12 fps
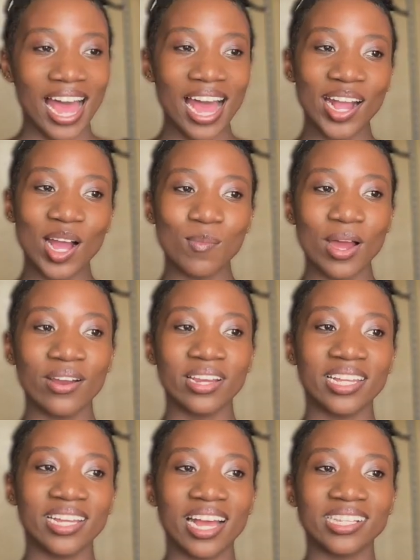I got married
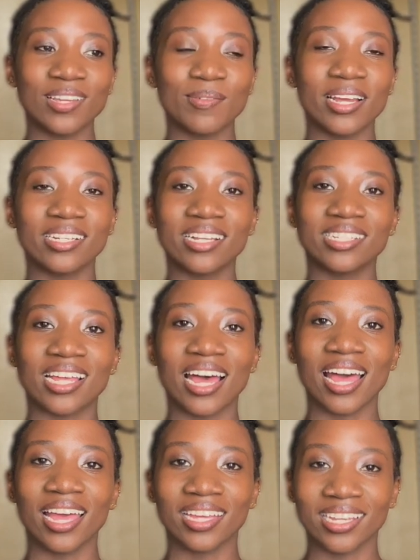niggas even
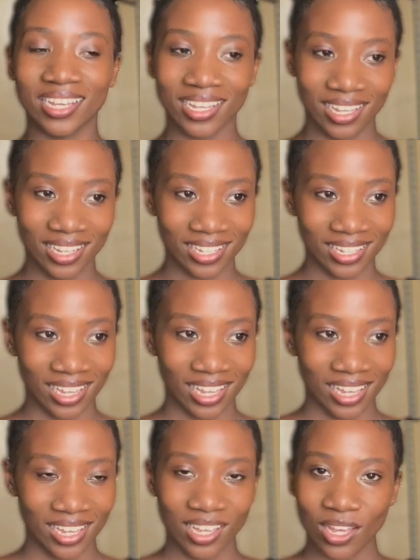aside.
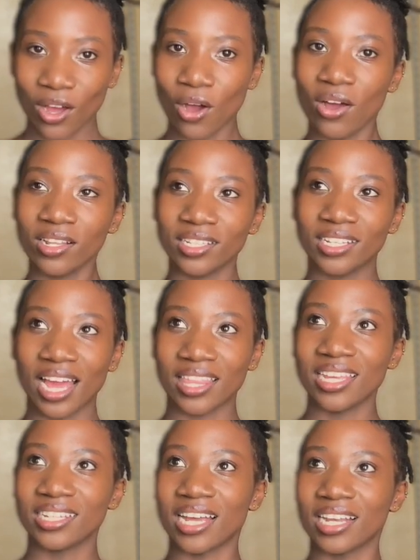Only. I
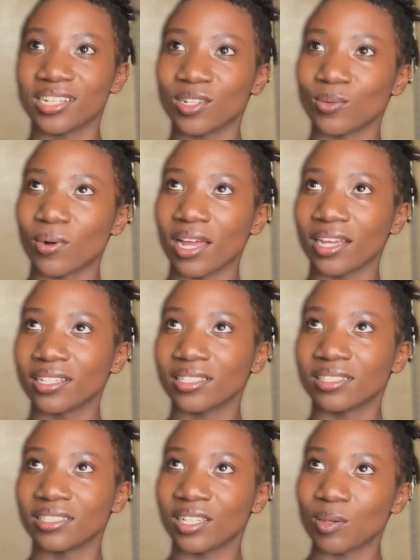think it had Lil Wayne,
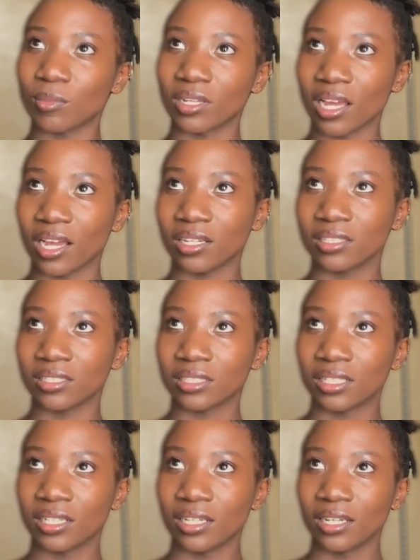Nicki Minaj,
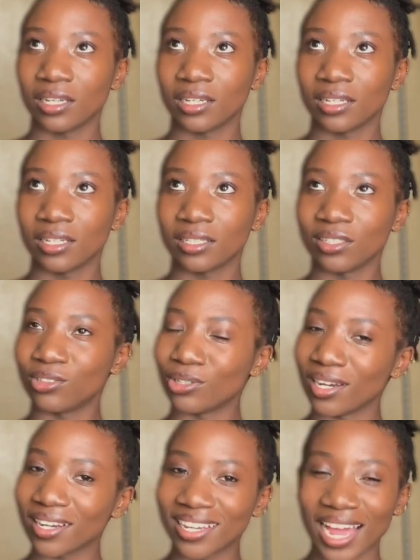
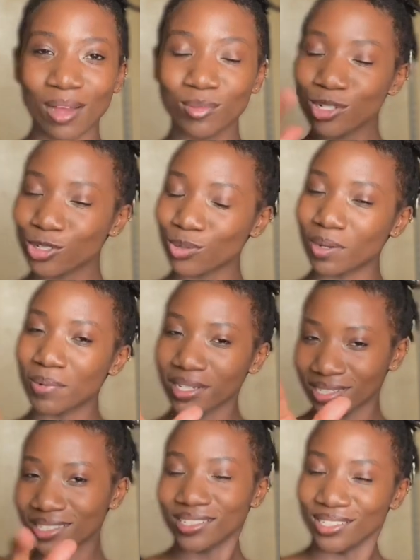Drake. I'm not sure,
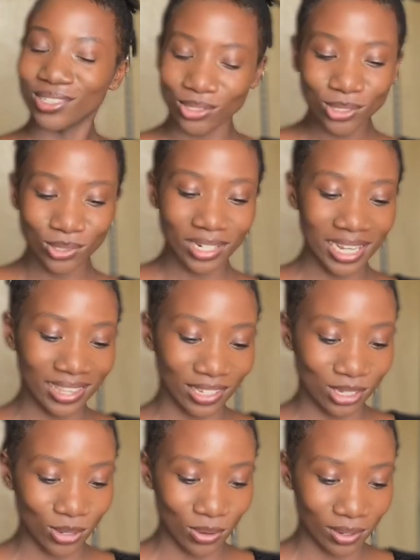but you get the
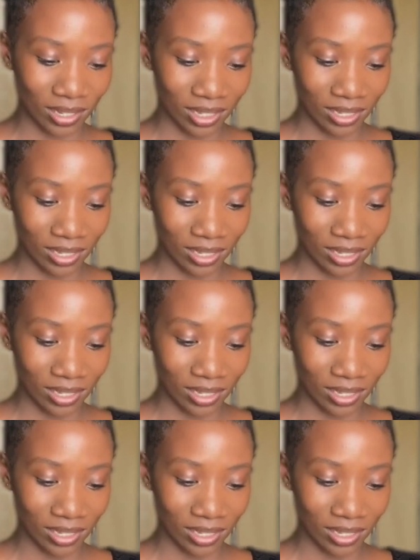song.